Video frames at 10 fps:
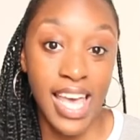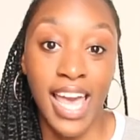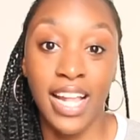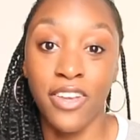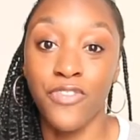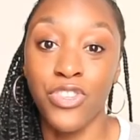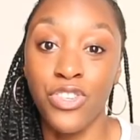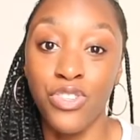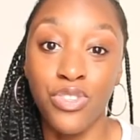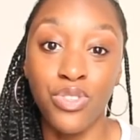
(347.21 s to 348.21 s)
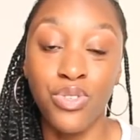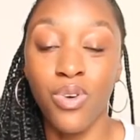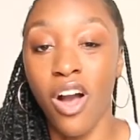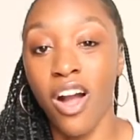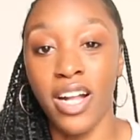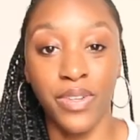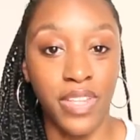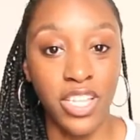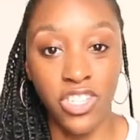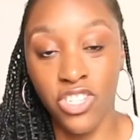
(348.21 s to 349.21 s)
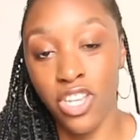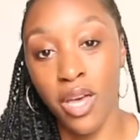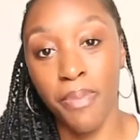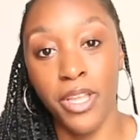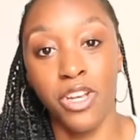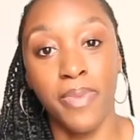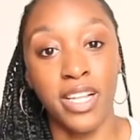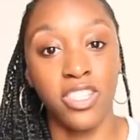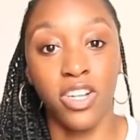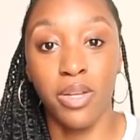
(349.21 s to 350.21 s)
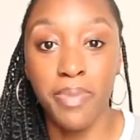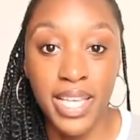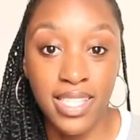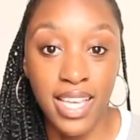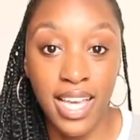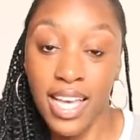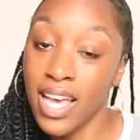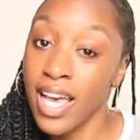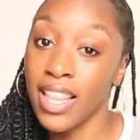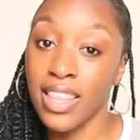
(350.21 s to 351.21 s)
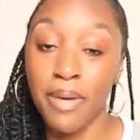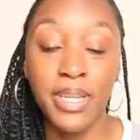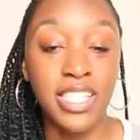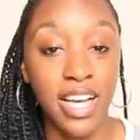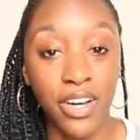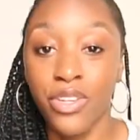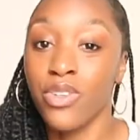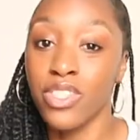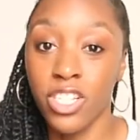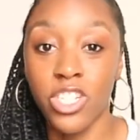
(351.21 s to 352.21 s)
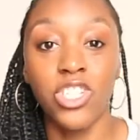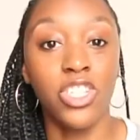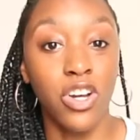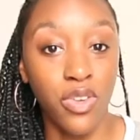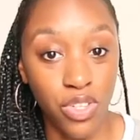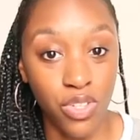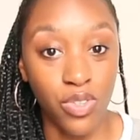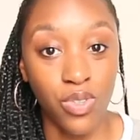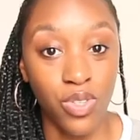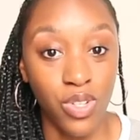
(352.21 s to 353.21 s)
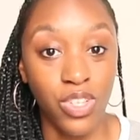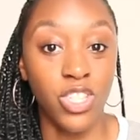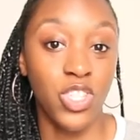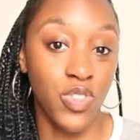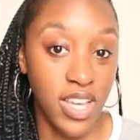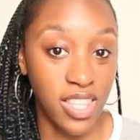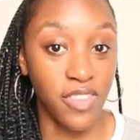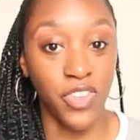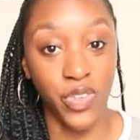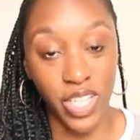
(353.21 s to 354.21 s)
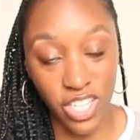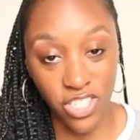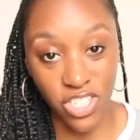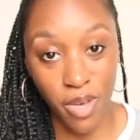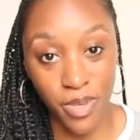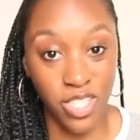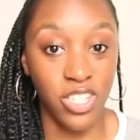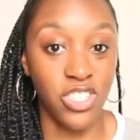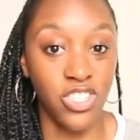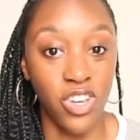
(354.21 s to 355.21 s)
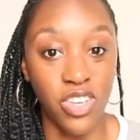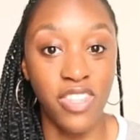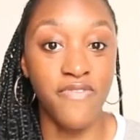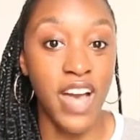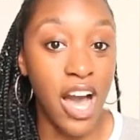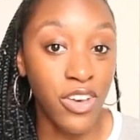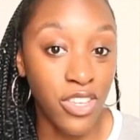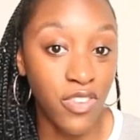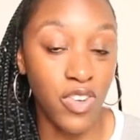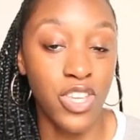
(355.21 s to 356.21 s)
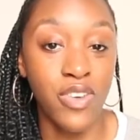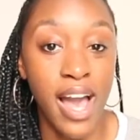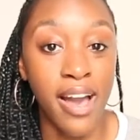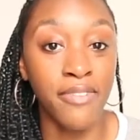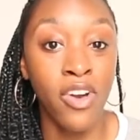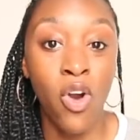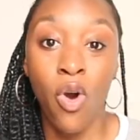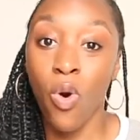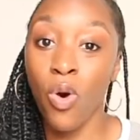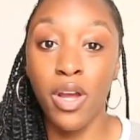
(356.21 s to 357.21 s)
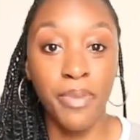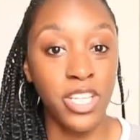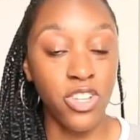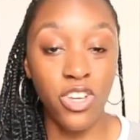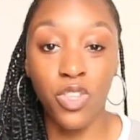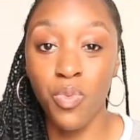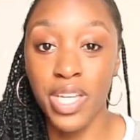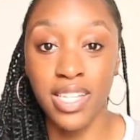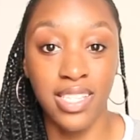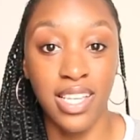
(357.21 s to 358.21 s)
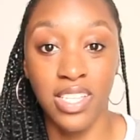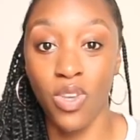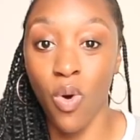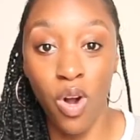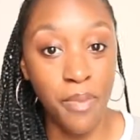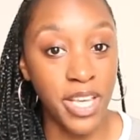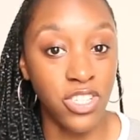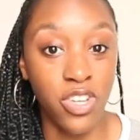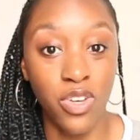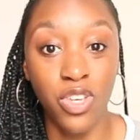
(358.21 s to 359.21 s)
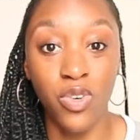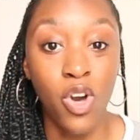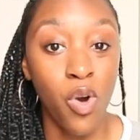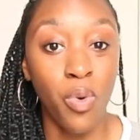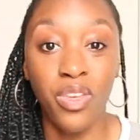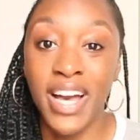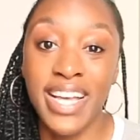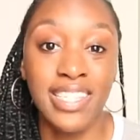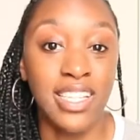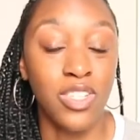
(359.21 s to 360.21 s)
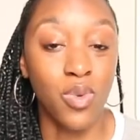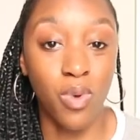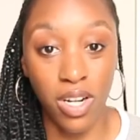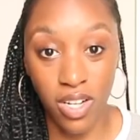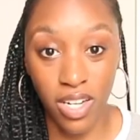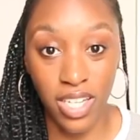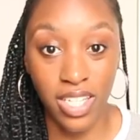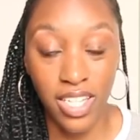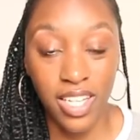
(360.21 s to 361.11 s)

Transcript: And if you are in a relationship and you're about to go to basic, let me tell you, it's gonna show you the strength of your relationship. It's gonna show you the value of what you have, or it may show you the weaknesses, or it may show you what you guys need to work on.